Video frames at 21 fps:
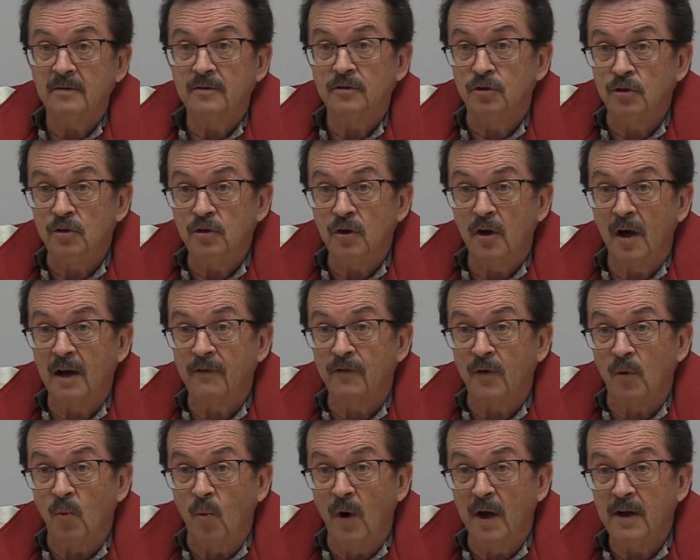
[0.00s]
junior high
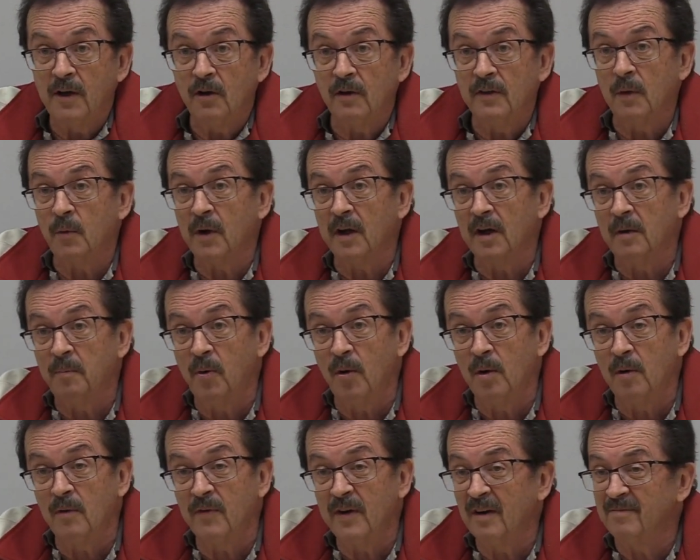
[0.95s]
for 1 year, and then we're going to
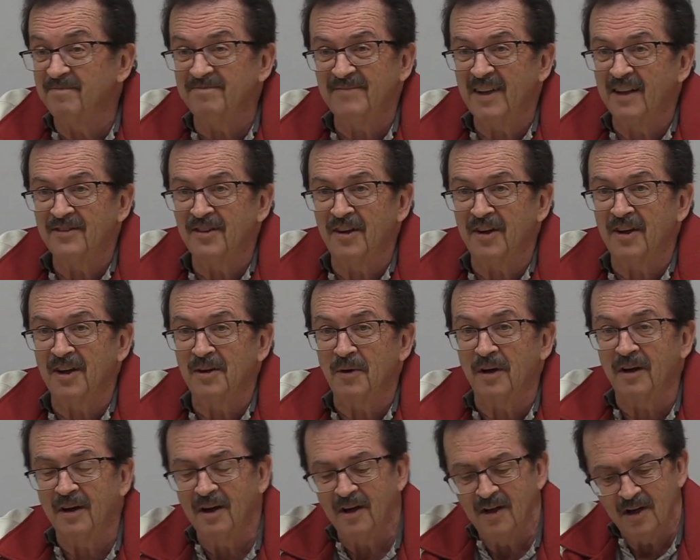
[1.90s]
pull over here. That's not going to
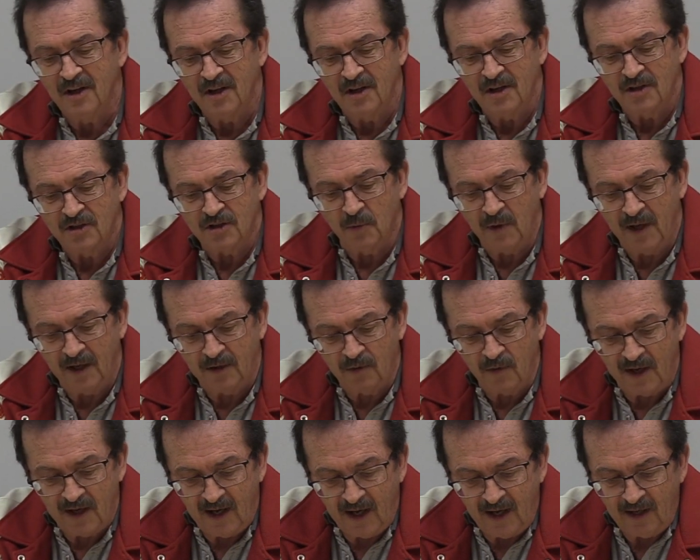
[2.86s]
work. So we had
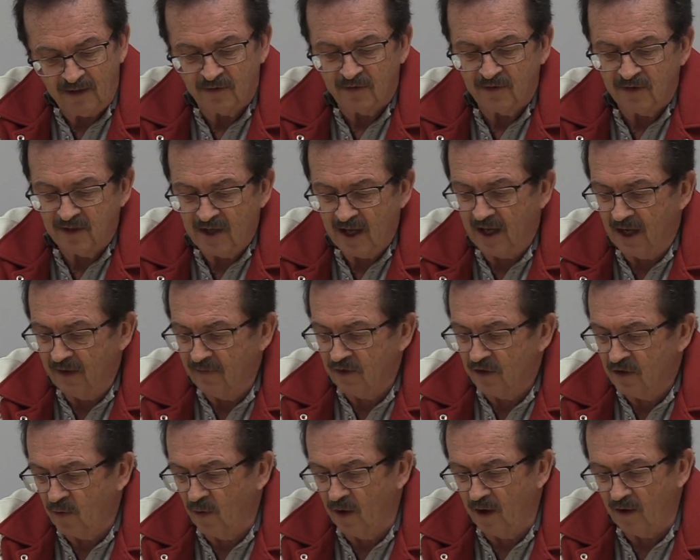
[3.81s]
grade 8s, 10,
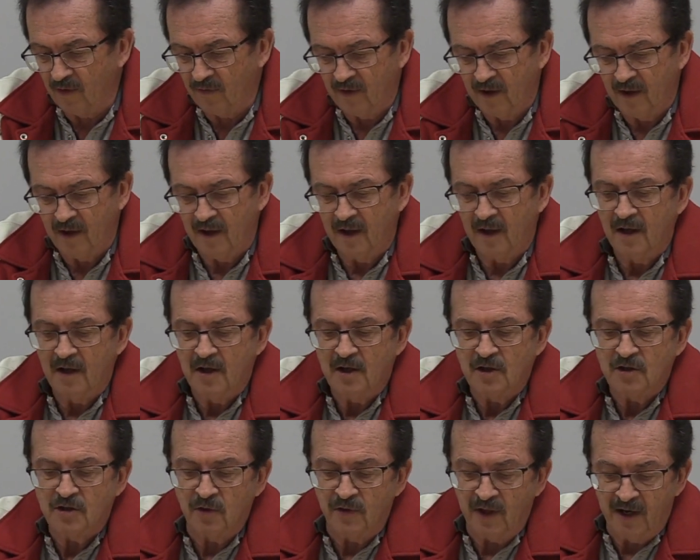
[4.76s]
11, 12.
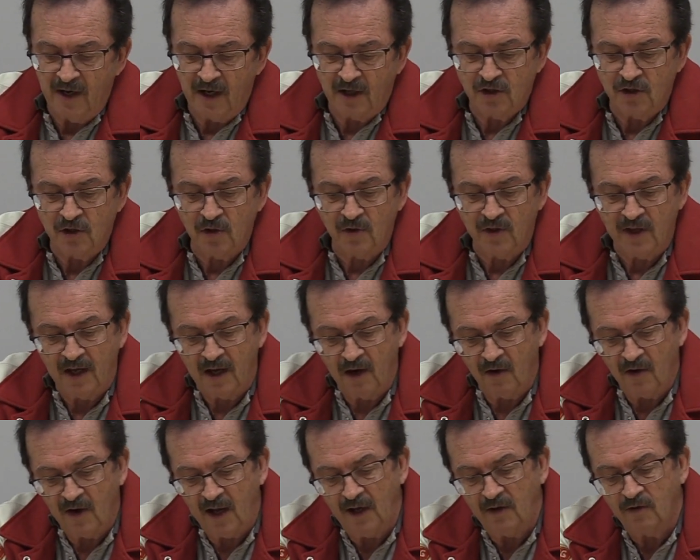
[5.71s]
So the next year, the
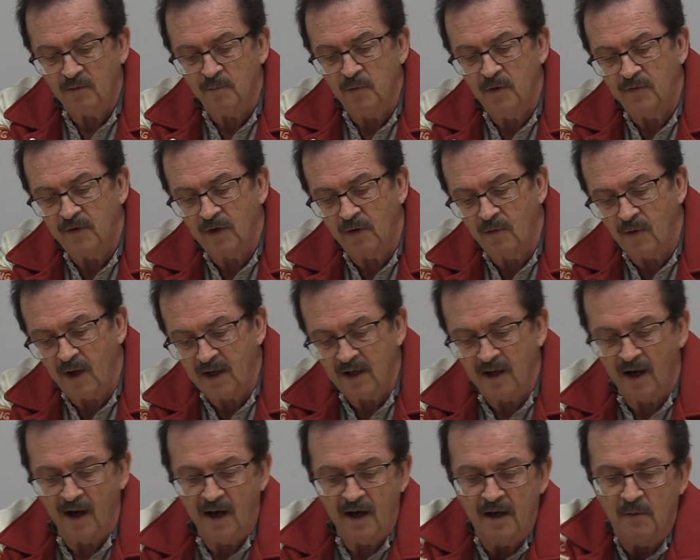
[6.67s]
grade 8s moved to grade
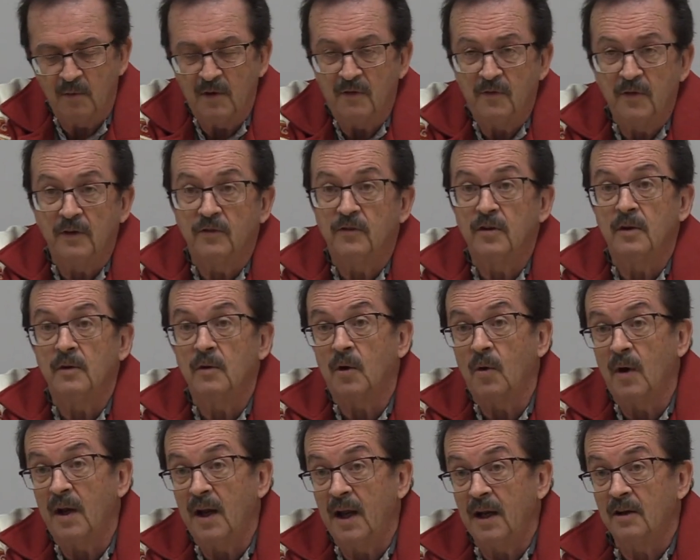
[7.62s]
9, and then we filled similar
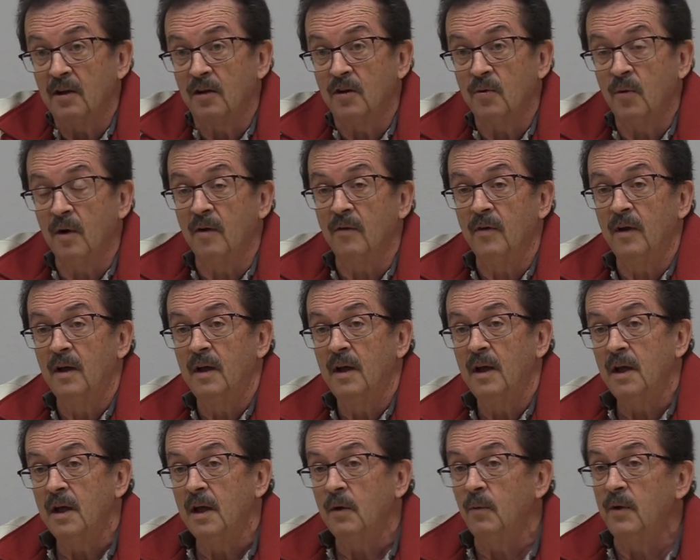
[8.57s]
grade 8 to 12.
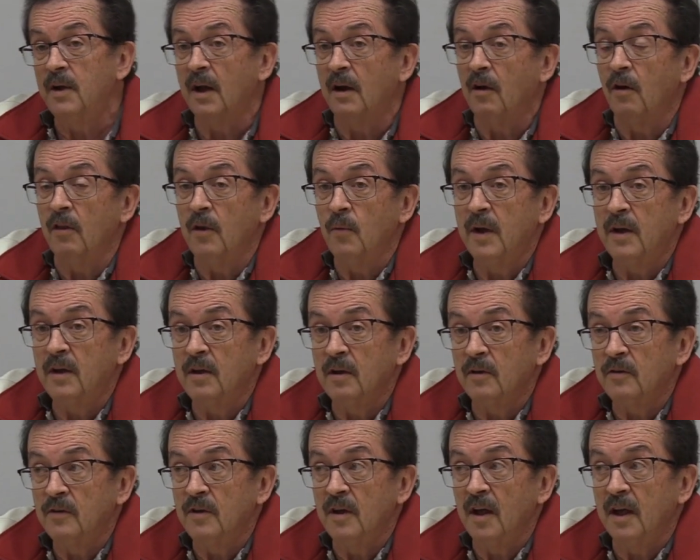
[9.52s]
We did it all the way
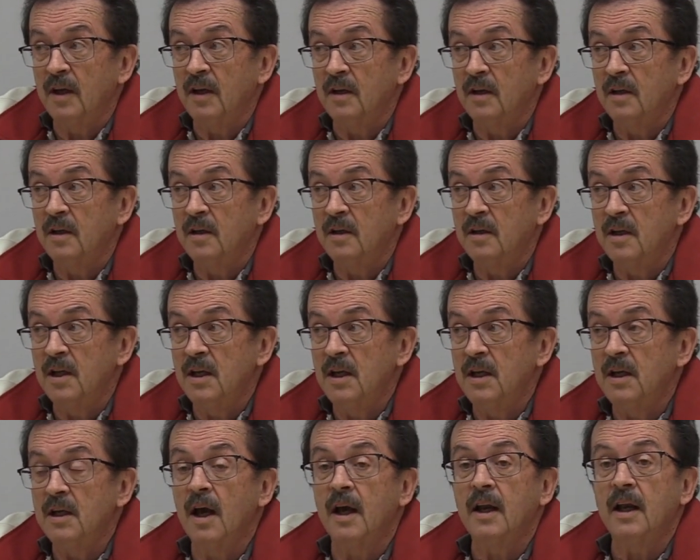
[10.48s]
to
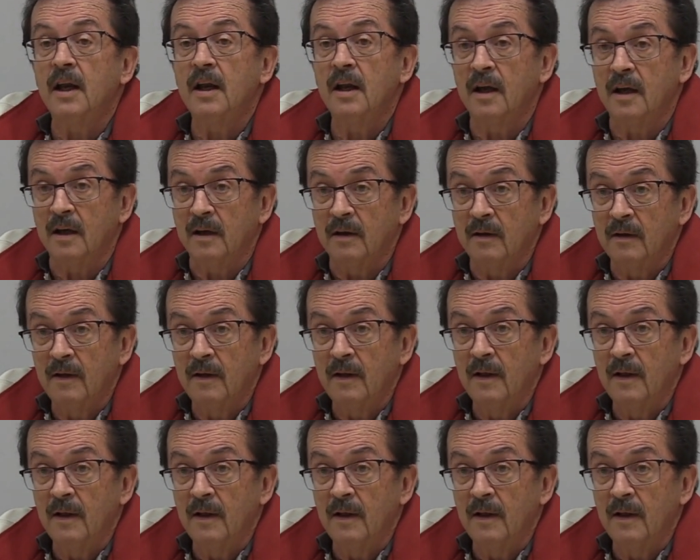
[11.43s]
1999,